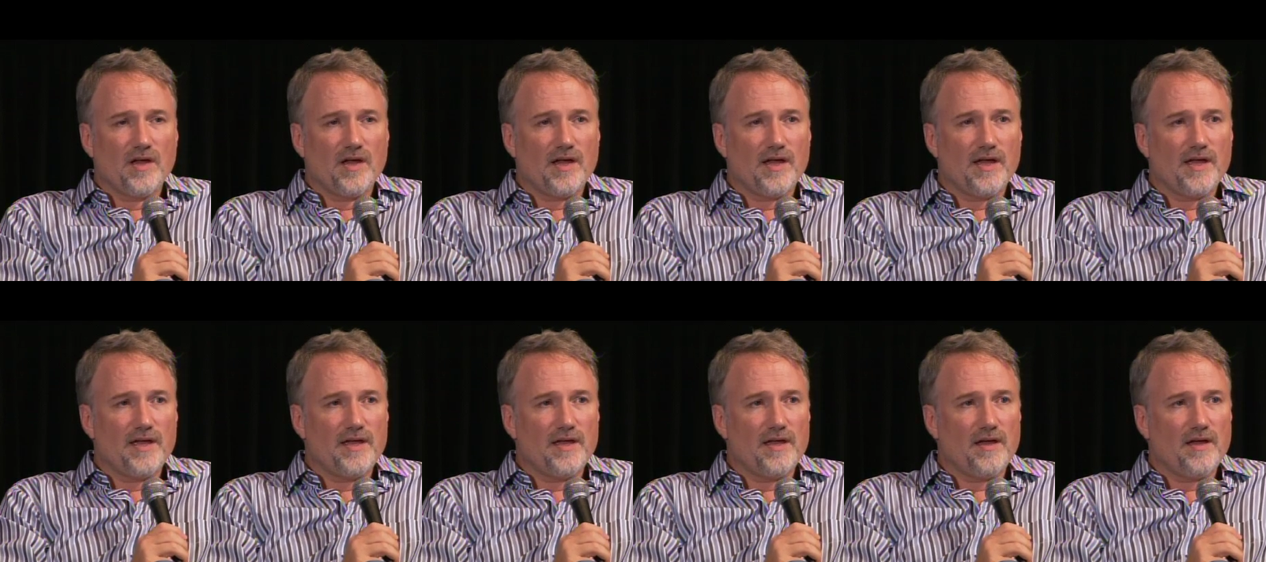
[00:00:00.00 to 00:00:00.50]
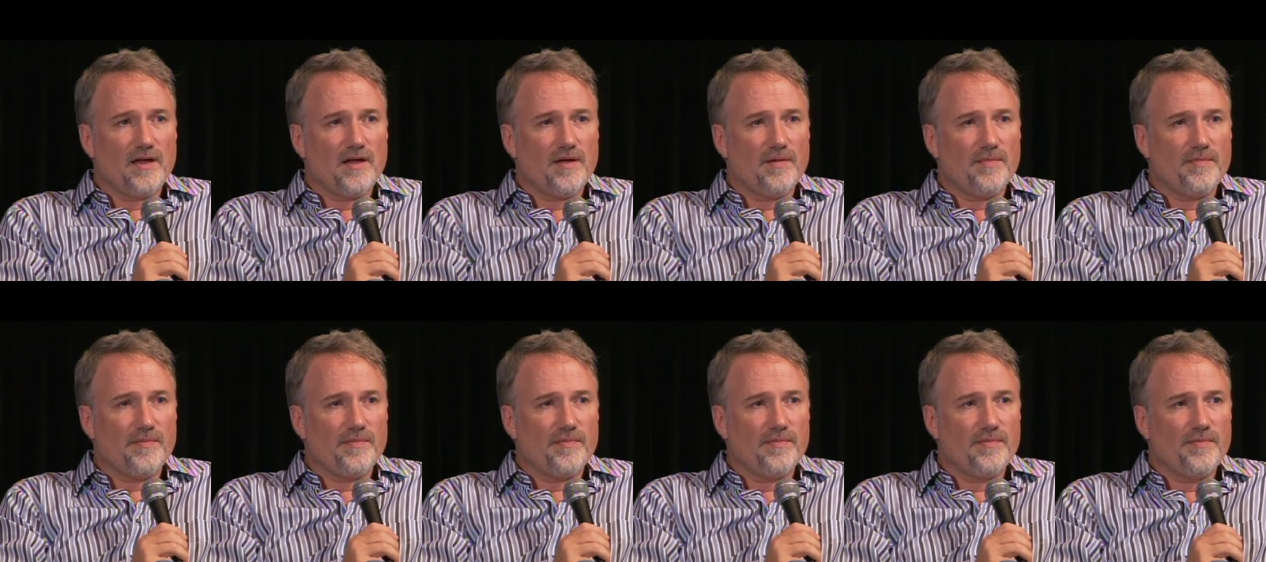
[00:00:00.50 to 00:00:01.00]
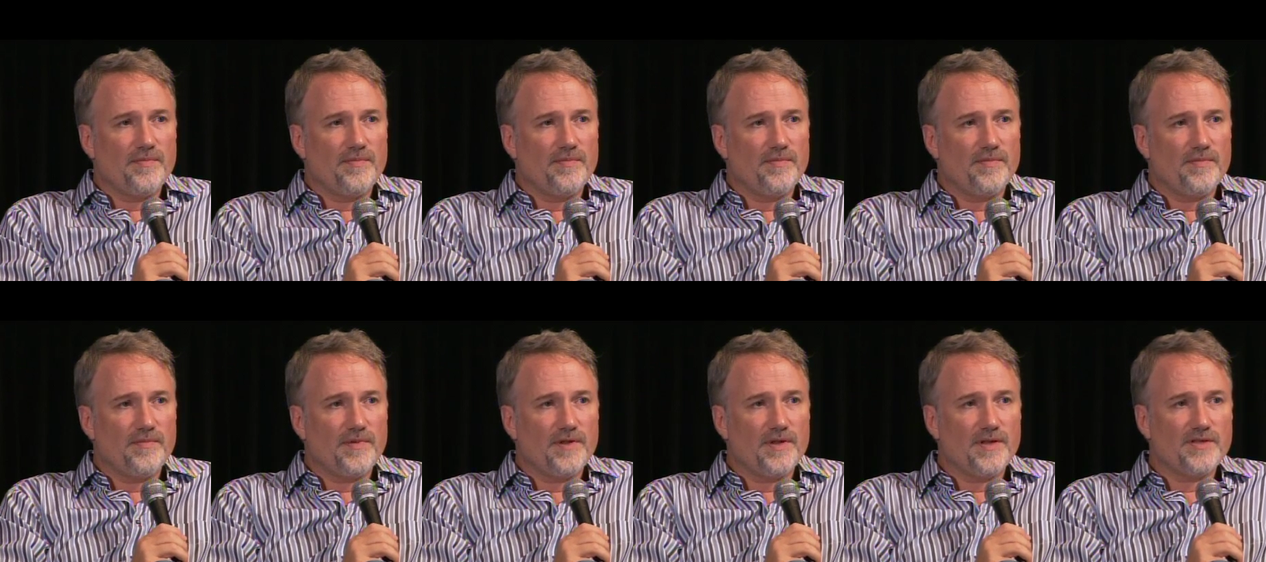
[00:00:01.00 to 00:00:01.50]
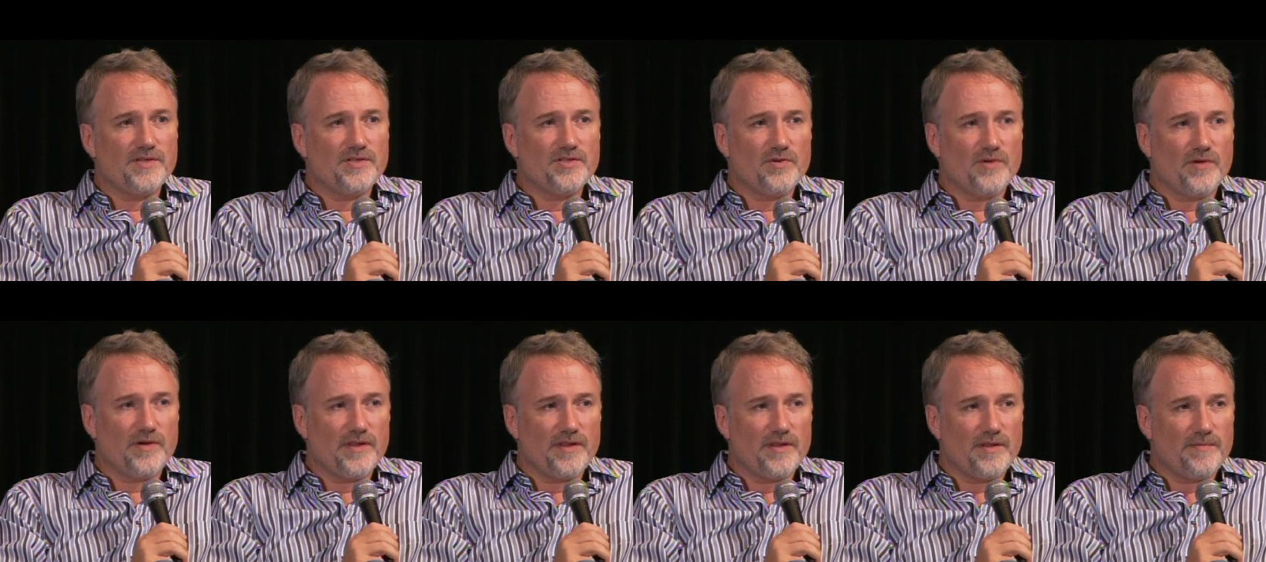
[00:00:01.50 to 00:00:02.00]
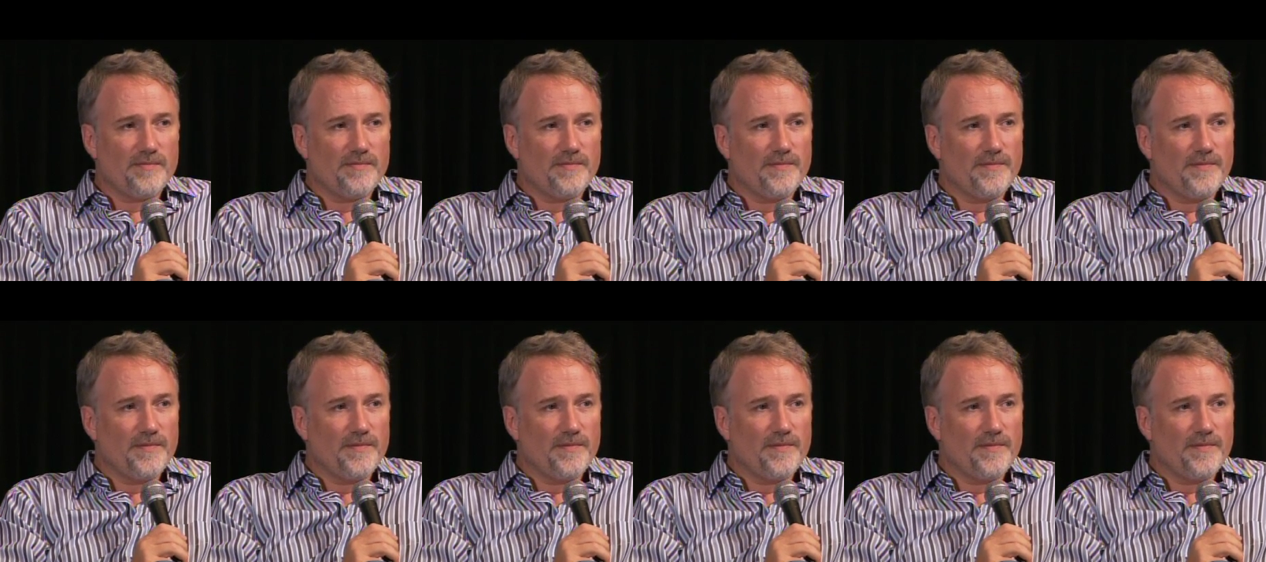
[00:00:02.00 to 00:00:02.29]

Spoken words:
I enjoy them,